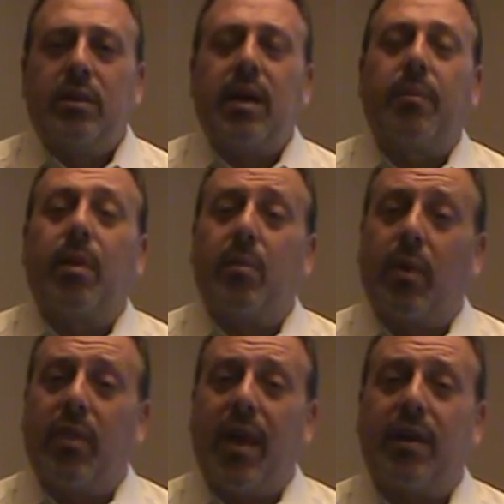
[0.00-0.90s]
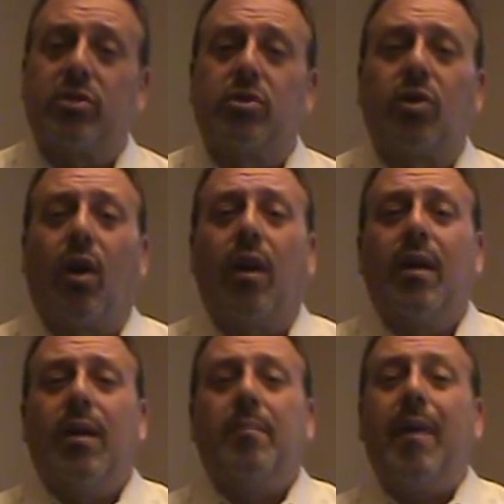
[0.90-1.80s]
top-rated 1,000 star
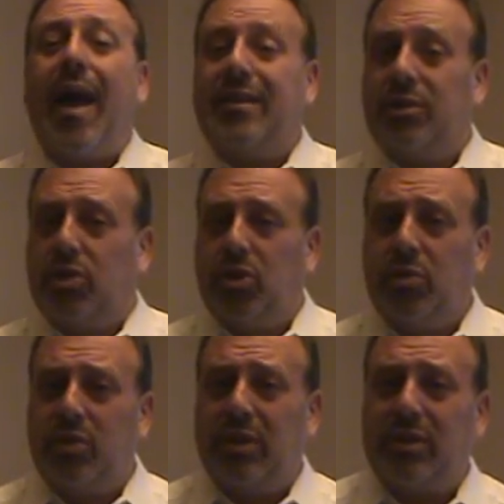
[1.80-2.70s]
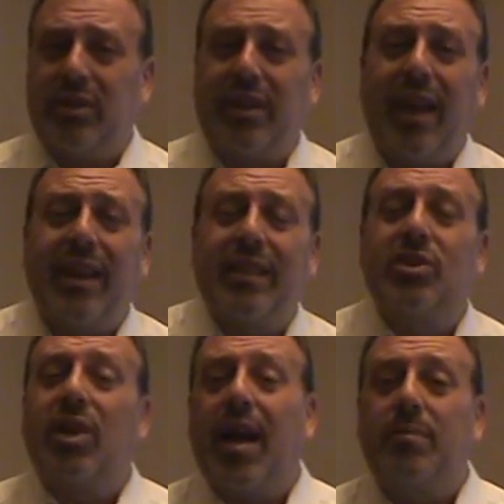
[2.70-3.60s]
Massachusetts getting the
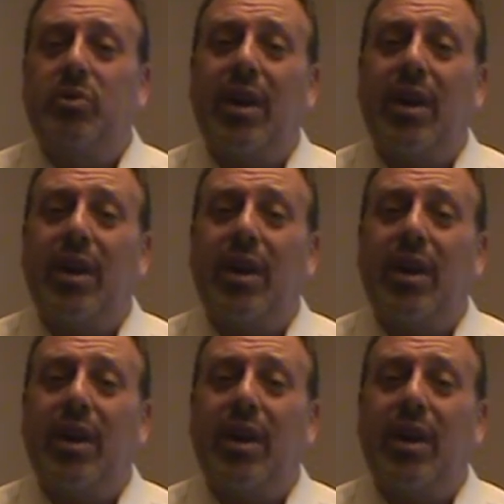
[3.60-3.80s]
job